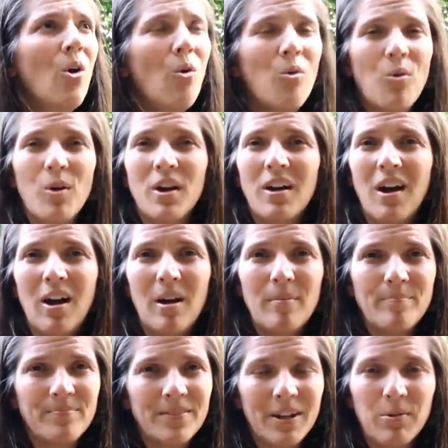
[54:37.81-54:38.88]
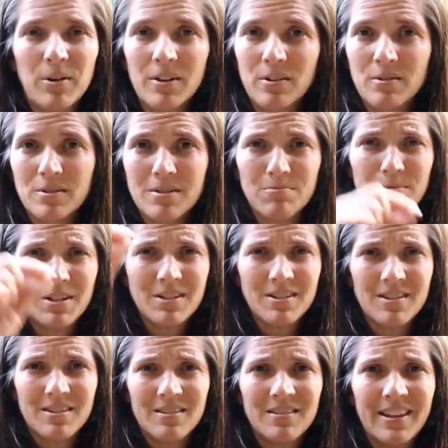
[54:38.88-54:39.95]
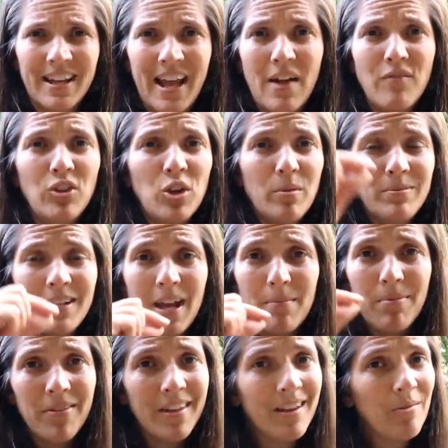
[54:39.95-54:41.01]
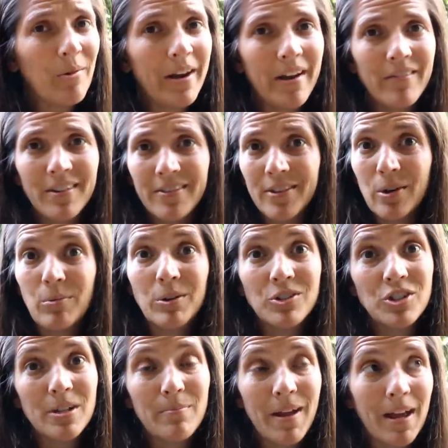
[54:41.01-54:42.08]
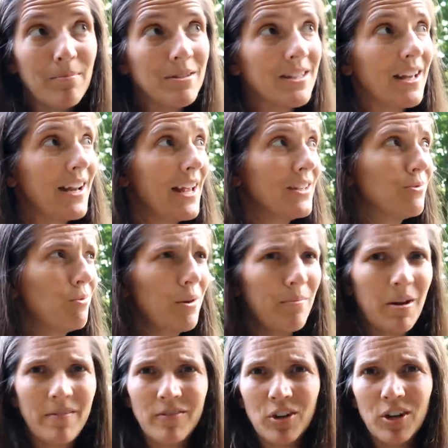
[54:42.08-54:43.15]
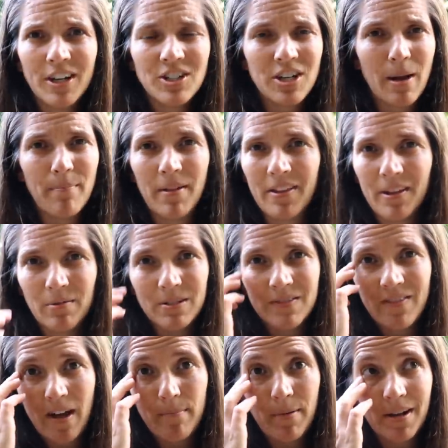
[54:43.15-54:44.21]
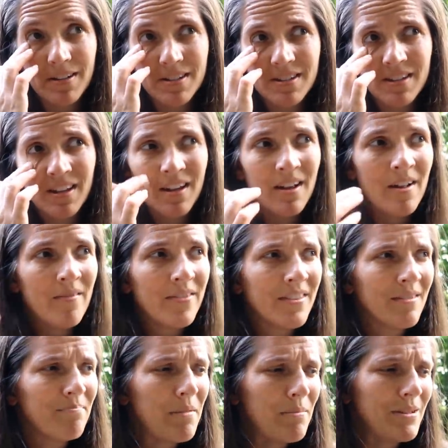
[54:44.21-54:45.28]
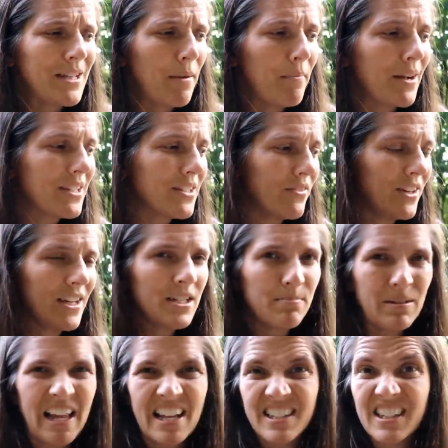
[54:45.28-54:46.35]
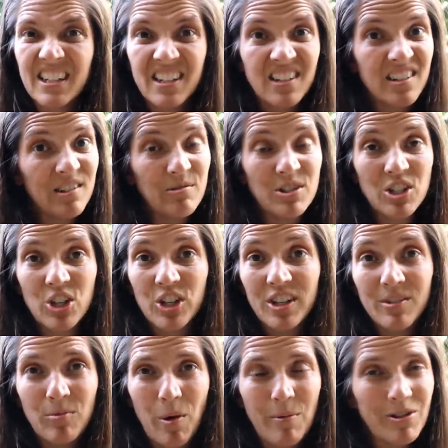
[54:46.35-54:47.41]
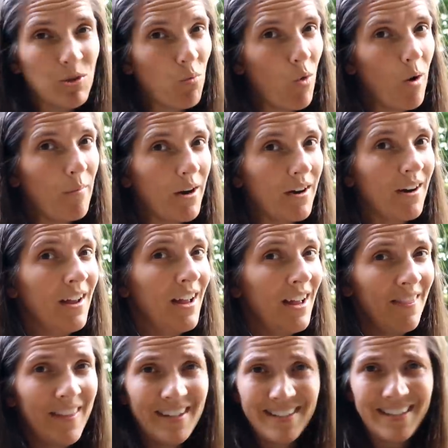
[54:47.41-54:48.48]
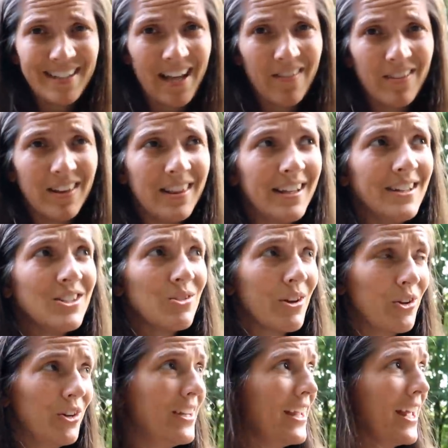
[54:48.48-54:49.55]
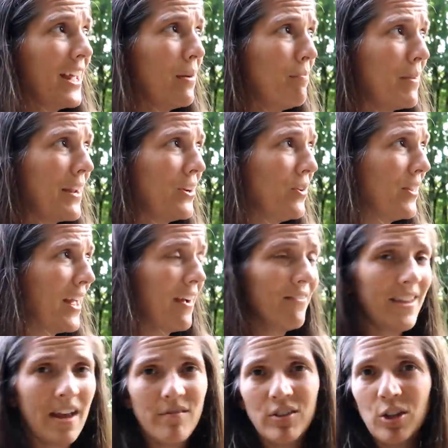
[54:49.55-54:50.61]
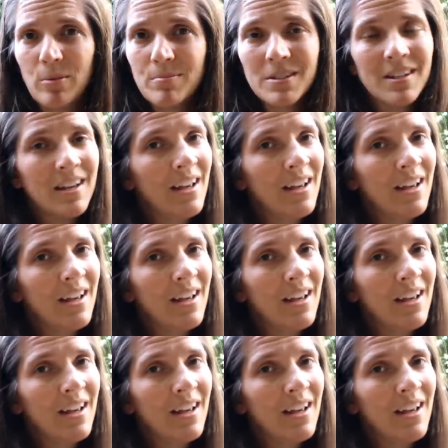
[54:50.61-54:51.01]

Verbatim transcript: or um, like one of those ones, like an envelope type thing, whatever. They're real cheap. Amazon has one. We bought them for Great Shop. I think it was five bucks, maybe 10 bucks for his plastic. It was good. I went to Walmart. They just didn't have the lid, so I couldn't get them, but I know they have the envelopes.